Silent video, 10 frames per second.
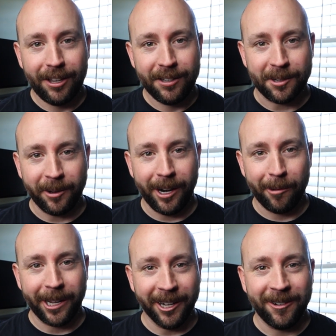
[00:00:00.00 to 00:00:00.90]
So here
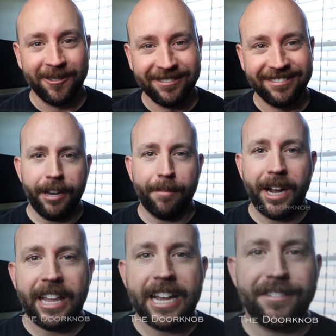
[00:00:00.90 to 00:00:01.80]
we go. In
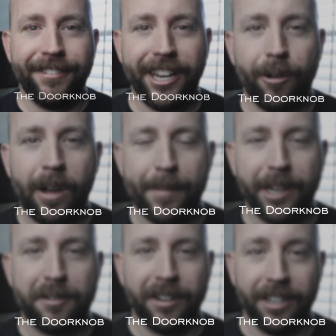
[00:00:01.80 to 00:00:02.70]
my last video, I
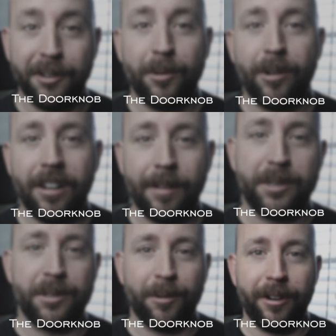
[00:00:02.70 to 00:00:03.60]
mentioned the doorknob
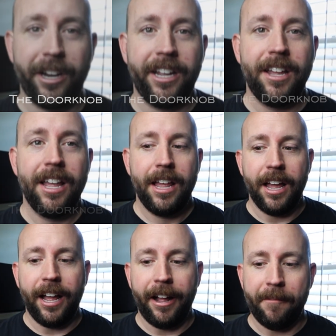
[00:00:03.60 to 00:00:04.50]
story,
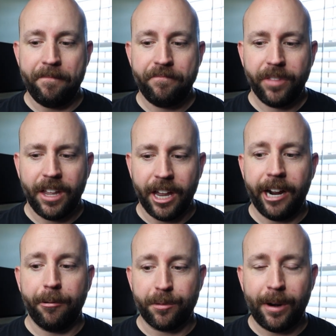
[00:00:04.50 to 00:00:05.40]
and
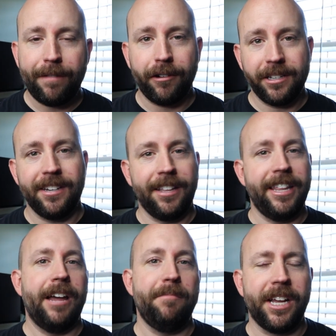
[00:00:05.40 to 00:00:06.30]
I was referencing
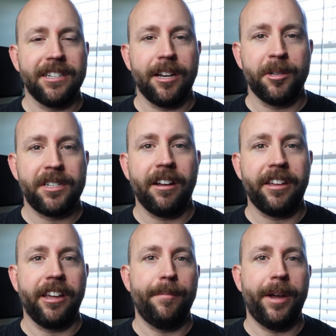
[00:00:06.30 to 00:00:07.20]
that because I was
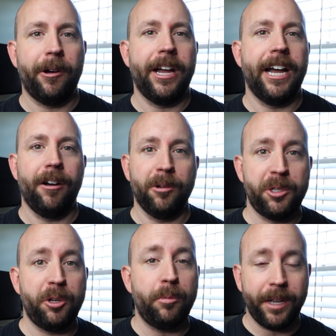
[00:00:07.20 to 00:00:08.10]
talking about how
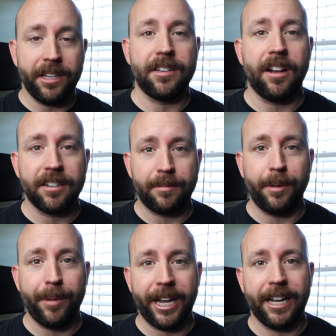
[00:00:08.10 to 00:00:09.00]
2-piece
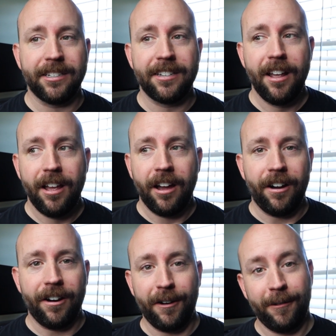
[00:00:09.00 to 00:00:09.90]
ostomy bags
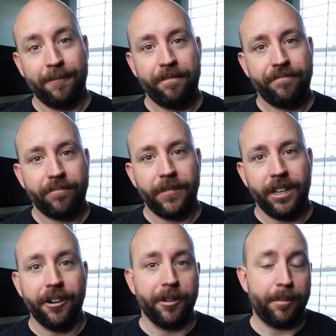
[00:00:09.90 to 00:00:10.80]
are,
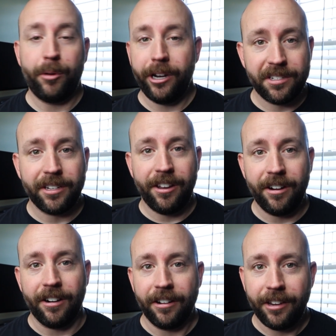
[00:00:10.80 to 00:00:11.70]
they're pretty secure.